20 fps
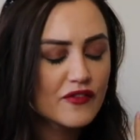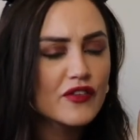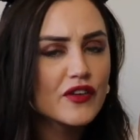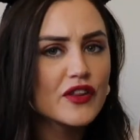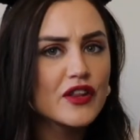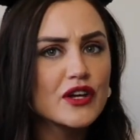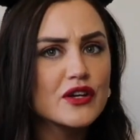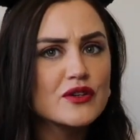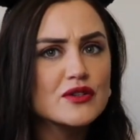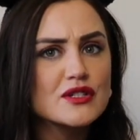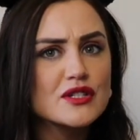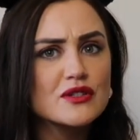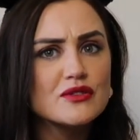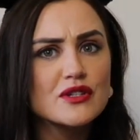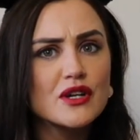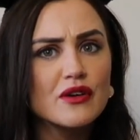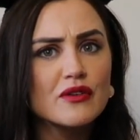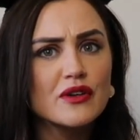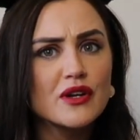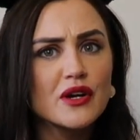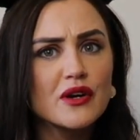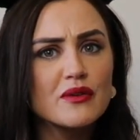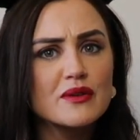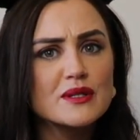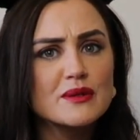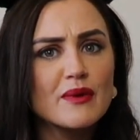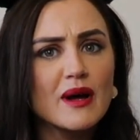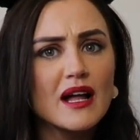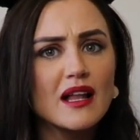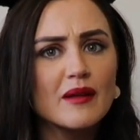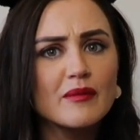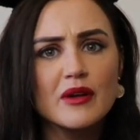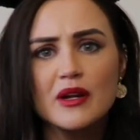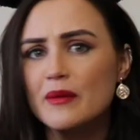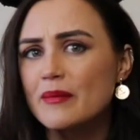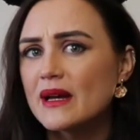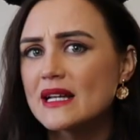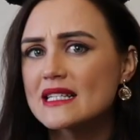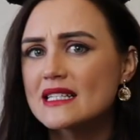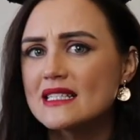For those who don't know as well, I'm not
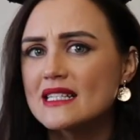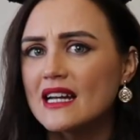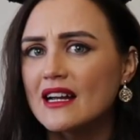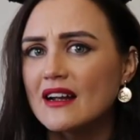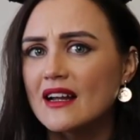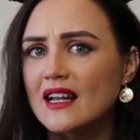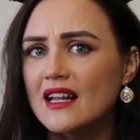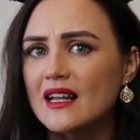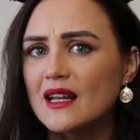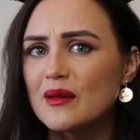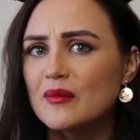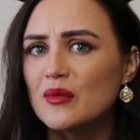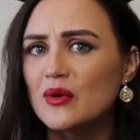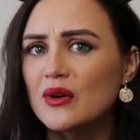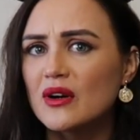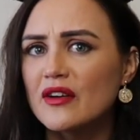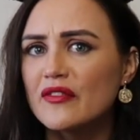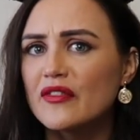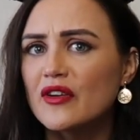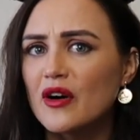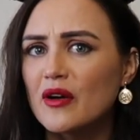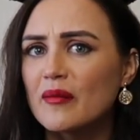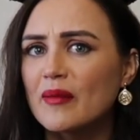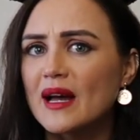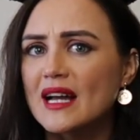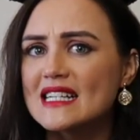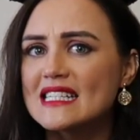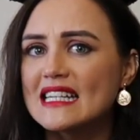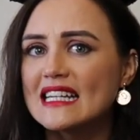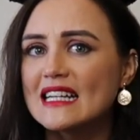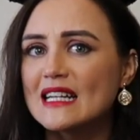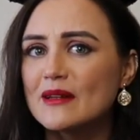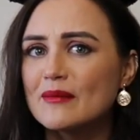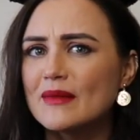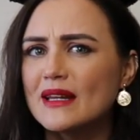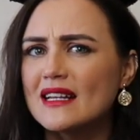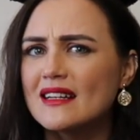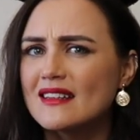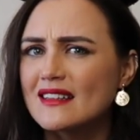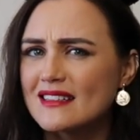a pescatarian anymore. I've gone back to eating
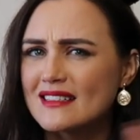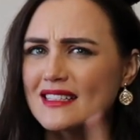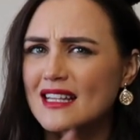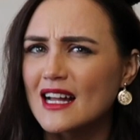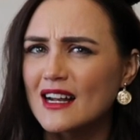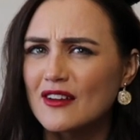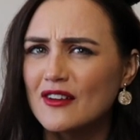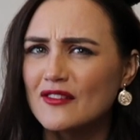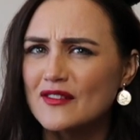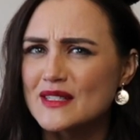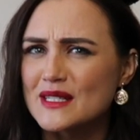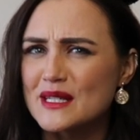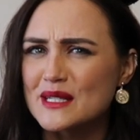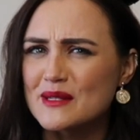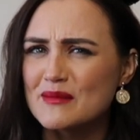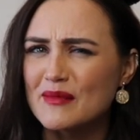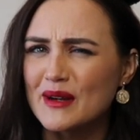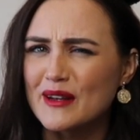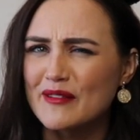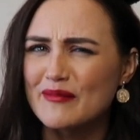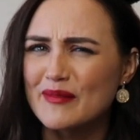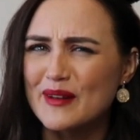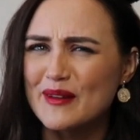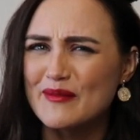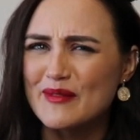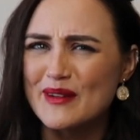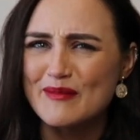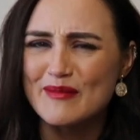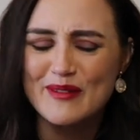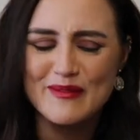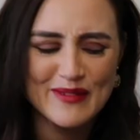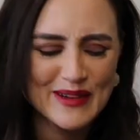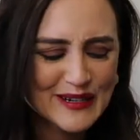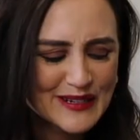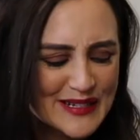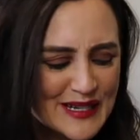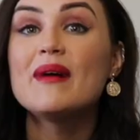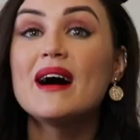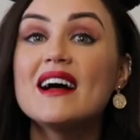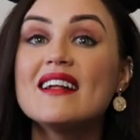meat because that conversation might have been a wee bit
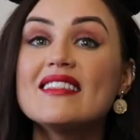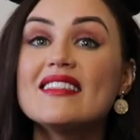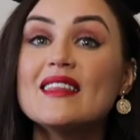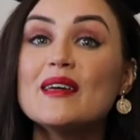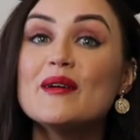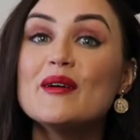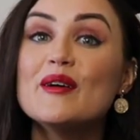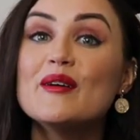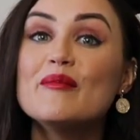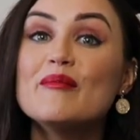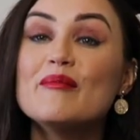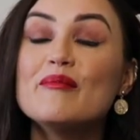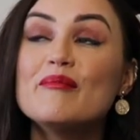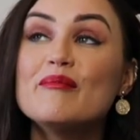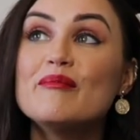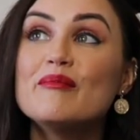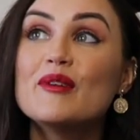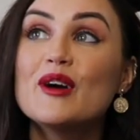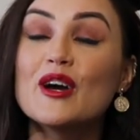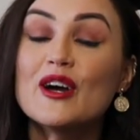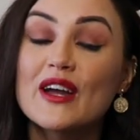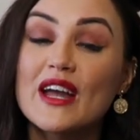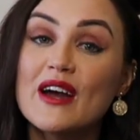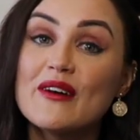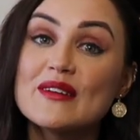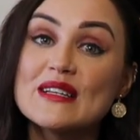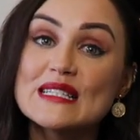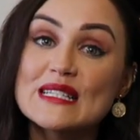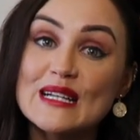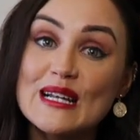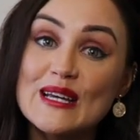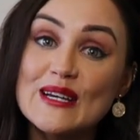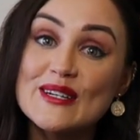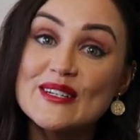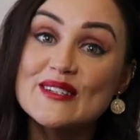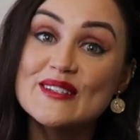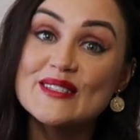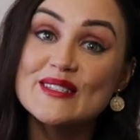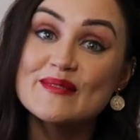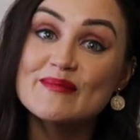weird. But the cookout is
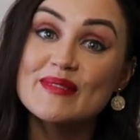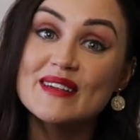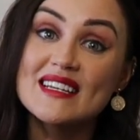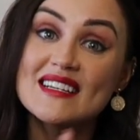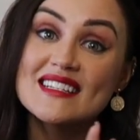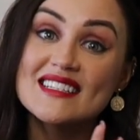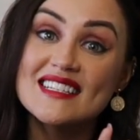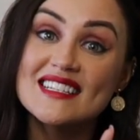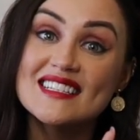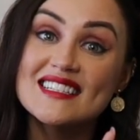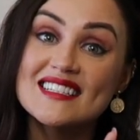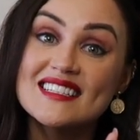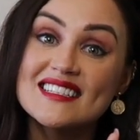closed because